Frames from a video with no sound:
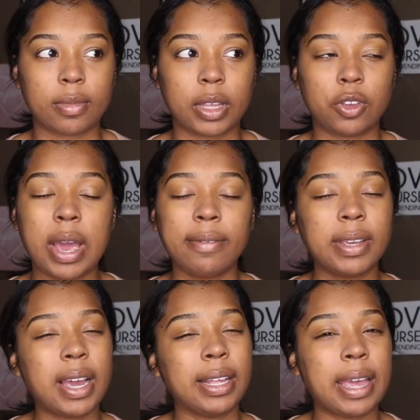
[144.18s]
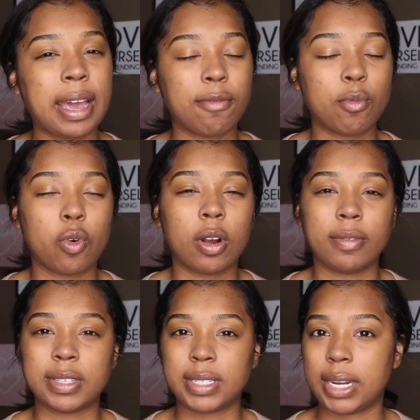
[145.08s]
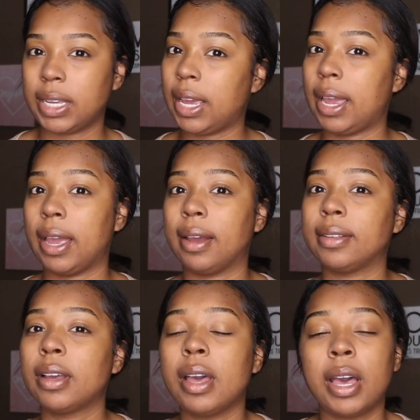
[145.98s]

You have to kind of have more of a steady hand,